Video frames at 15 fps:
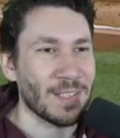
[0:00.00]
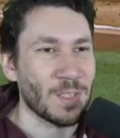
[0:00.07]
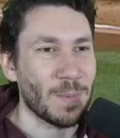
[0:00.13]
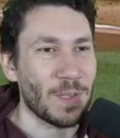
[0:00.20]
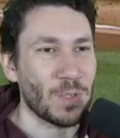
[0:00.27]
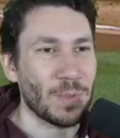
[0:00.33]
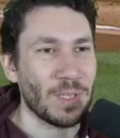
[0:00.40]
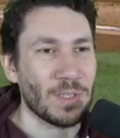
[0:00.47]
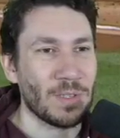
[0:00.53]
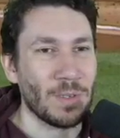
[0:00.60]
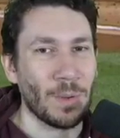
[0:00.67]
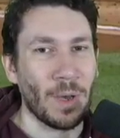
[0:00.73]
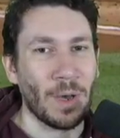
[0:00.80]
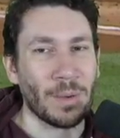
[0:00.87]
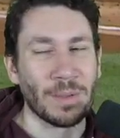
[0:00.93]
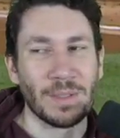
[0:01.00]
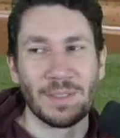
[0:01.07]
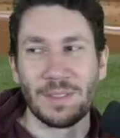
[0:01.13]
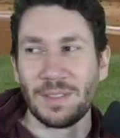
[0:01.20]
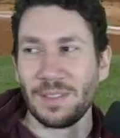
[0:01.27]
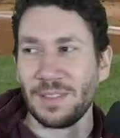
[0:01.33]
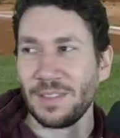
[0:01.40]
especially at 2-0.
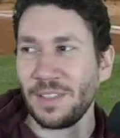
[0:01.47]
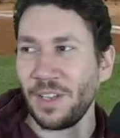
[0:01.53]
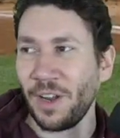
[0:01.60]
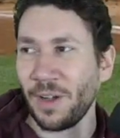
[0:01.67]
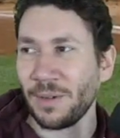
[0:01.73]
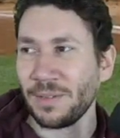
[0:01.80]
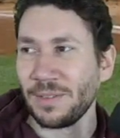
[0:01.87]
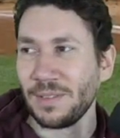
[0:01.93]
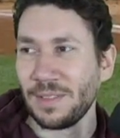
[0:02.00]
You know?